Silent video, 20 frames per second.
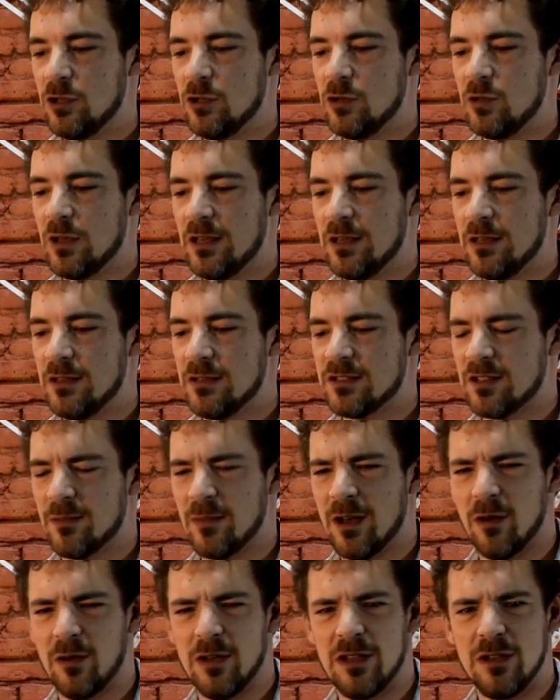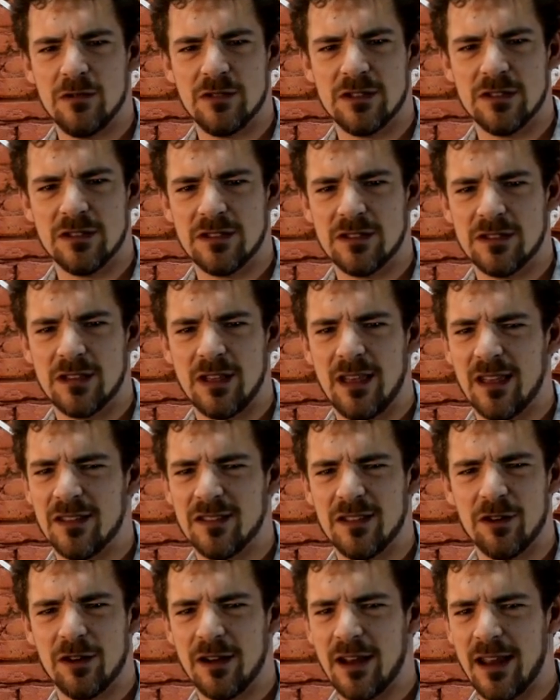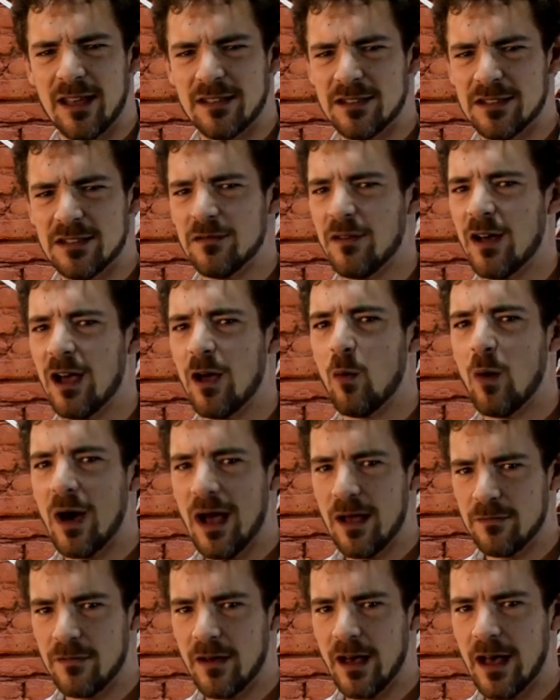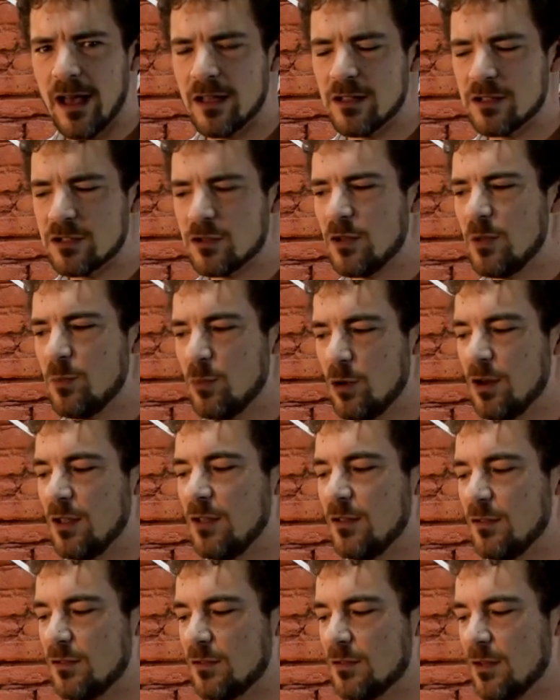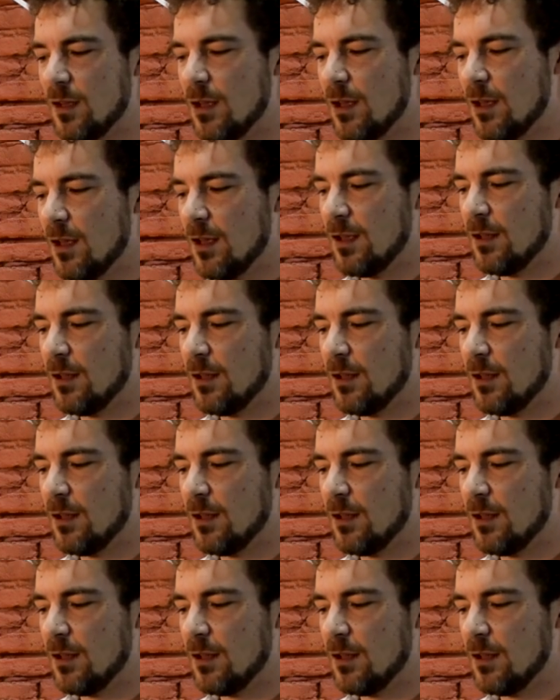he somehow he uses he has internet access via Wi-Fi and so he put his